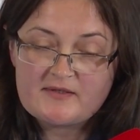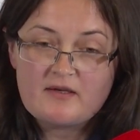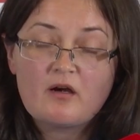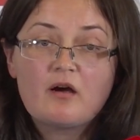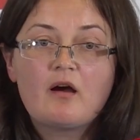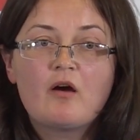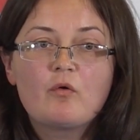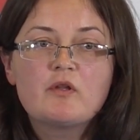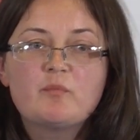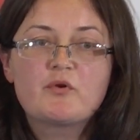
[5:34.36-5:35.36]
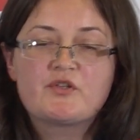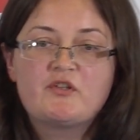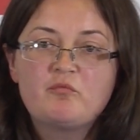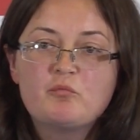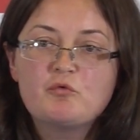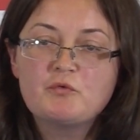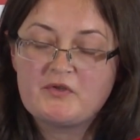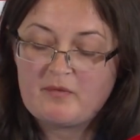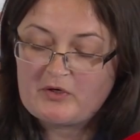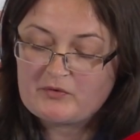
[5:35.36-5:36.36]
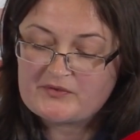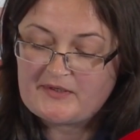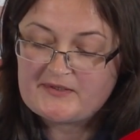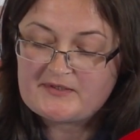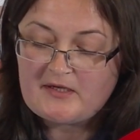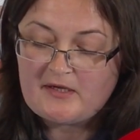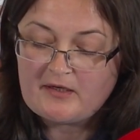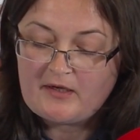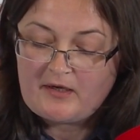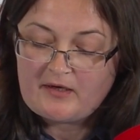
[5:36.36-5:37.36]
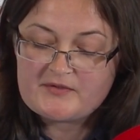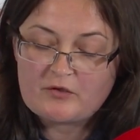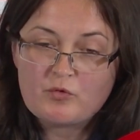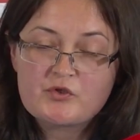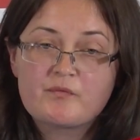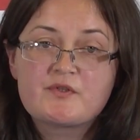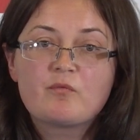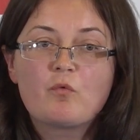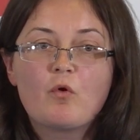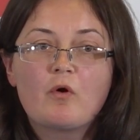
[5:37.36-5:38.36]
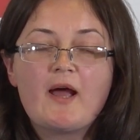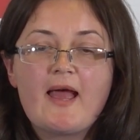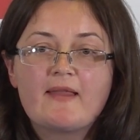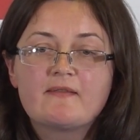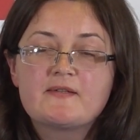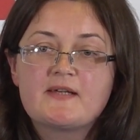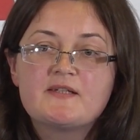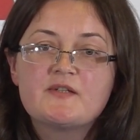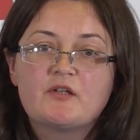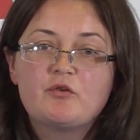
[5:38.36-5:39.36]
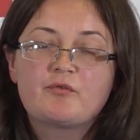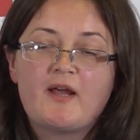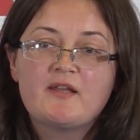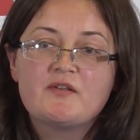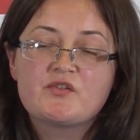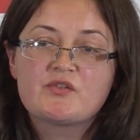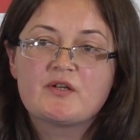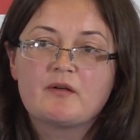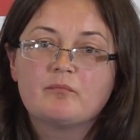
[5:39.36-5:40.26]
They are all in positive mood because they see the course of the war and they see that Ukraine is